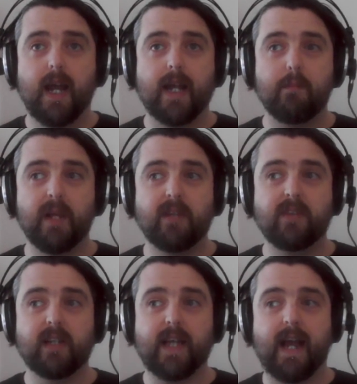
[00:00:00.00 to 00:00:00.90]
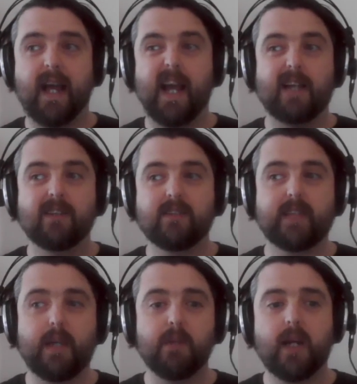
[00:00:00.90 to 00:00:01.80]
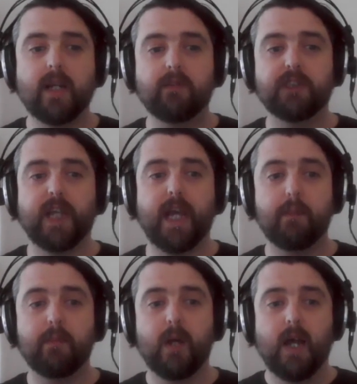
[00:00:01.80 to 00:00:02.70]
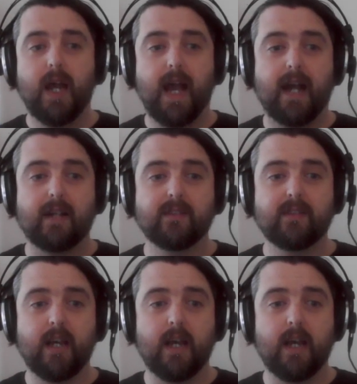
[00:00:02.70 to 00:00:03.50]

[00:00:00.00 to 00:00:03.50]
and it has the same kind of shape as